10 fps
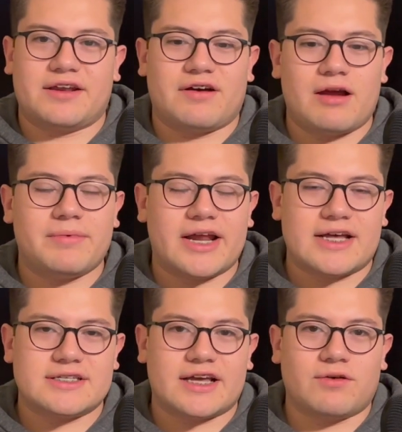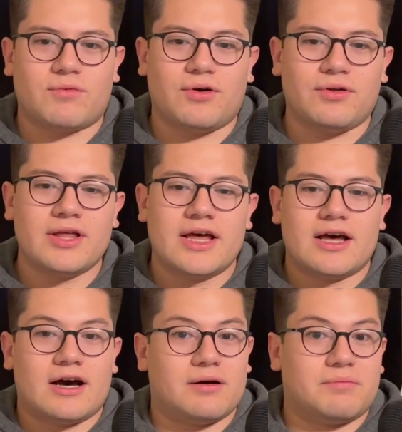Everybody has like a role,
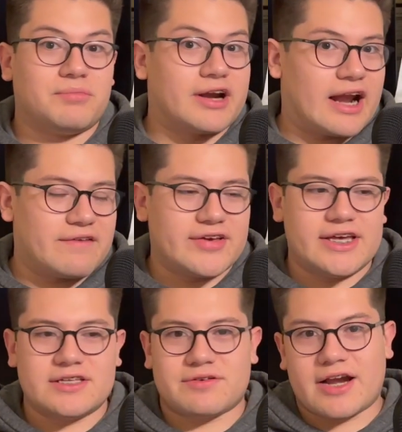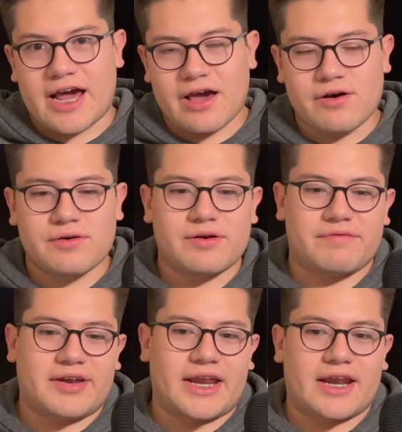put in IVs or an IO if
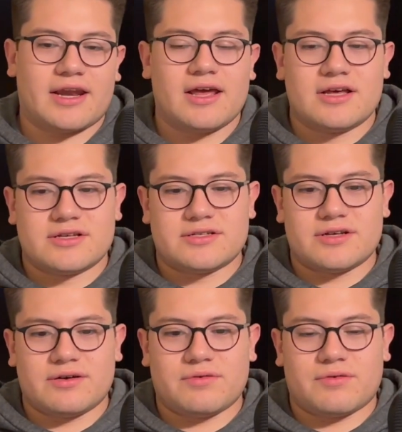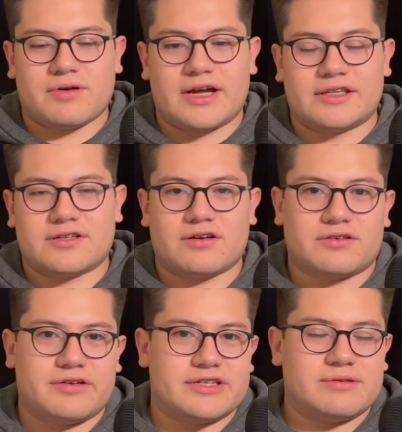needed, and the
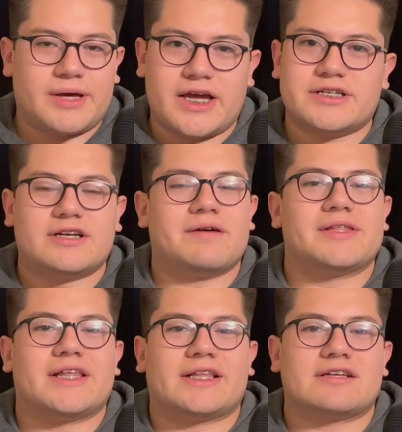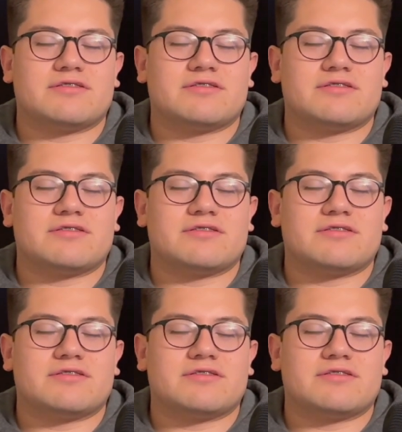doctor intubation and everything like that.